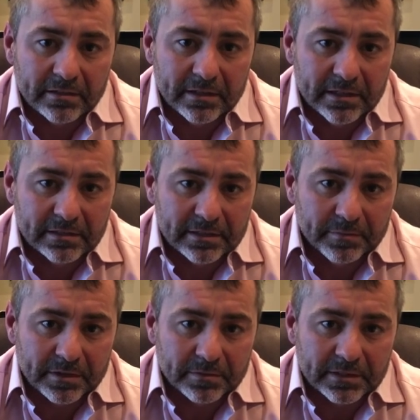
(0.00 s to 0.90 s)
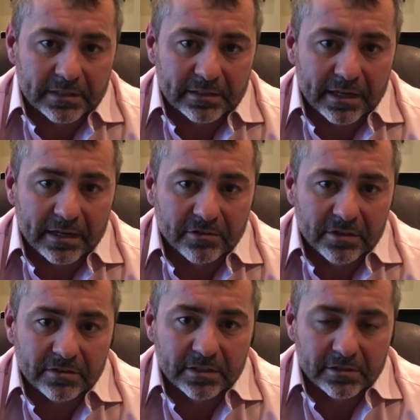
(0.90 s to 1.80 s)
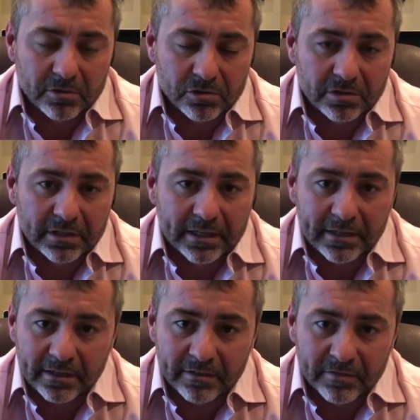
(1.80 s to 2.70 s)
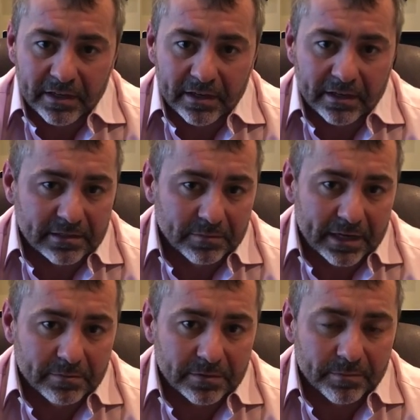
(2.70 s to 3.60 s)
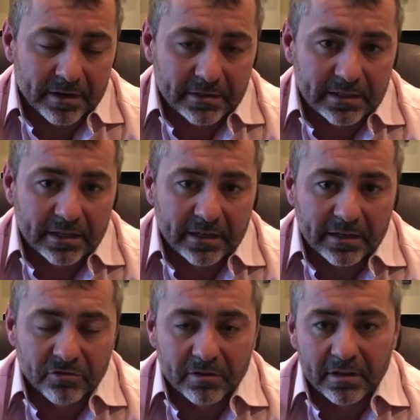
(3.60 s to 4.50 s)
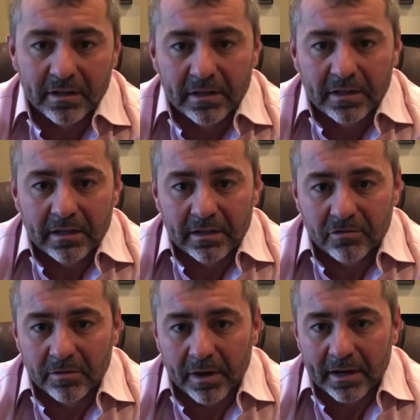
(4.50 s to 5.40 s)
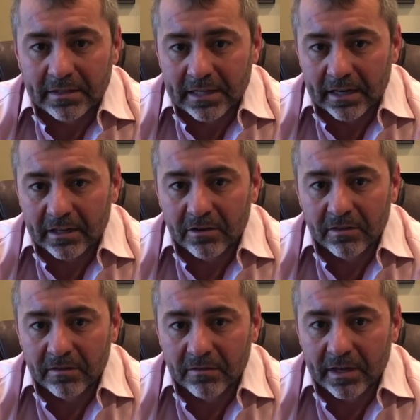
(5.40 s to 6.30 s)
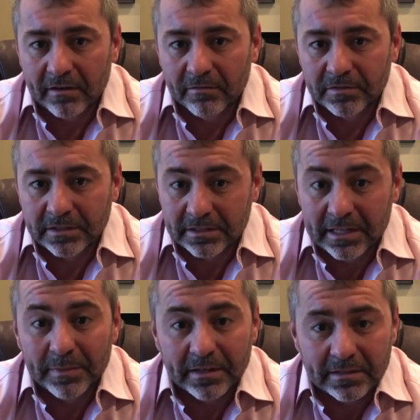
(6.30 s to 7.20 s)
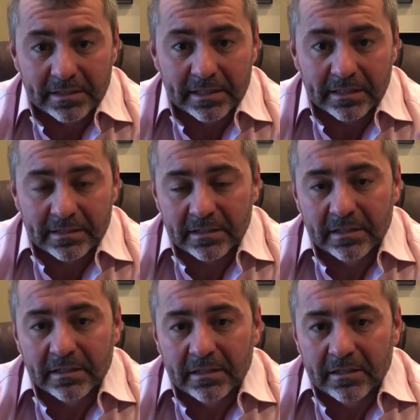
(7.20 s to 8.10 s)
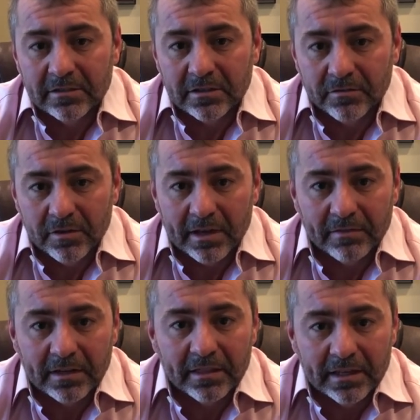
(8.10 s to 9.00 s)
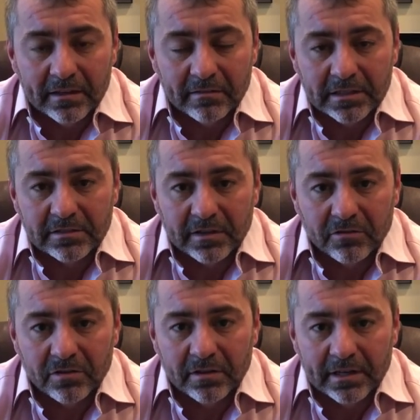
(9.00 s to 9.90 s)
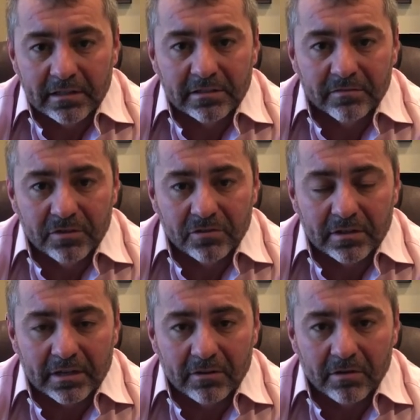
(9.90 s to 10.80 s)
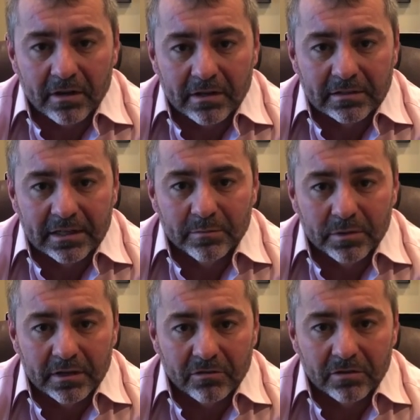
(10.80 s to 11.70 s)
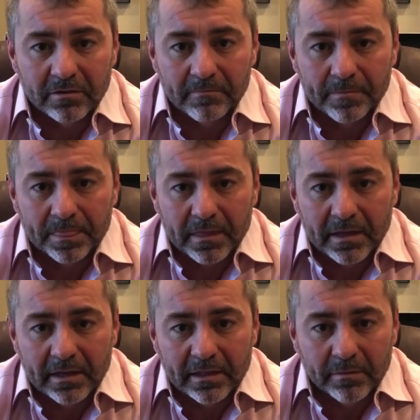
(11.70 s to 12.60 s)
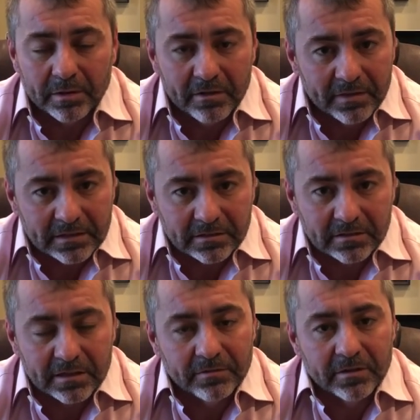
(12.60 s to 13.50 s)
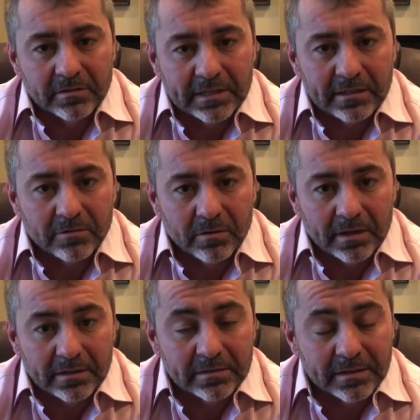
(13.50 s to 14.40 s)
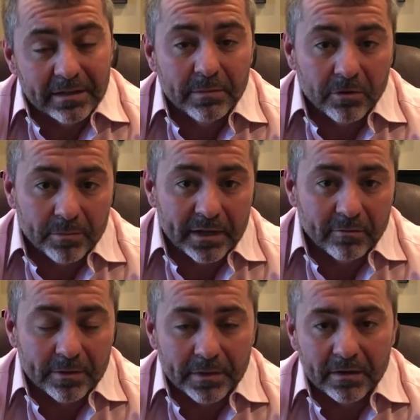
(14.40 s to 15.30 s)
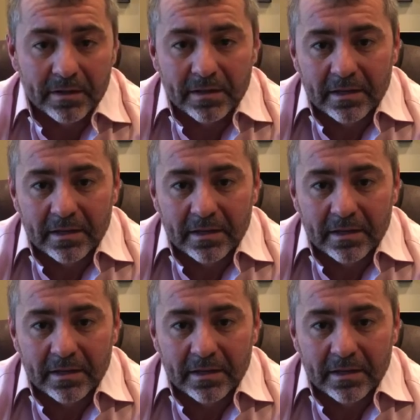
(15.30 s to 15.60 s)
to these symptoms. It's not just a socially inconvenient and sometimes embarrassing condition. It's your body telling you that you got a systemic disease. So if you have endothelial dysfunction and insufficient nitric oxide production in the blood vessels of your sex organs in both men and women,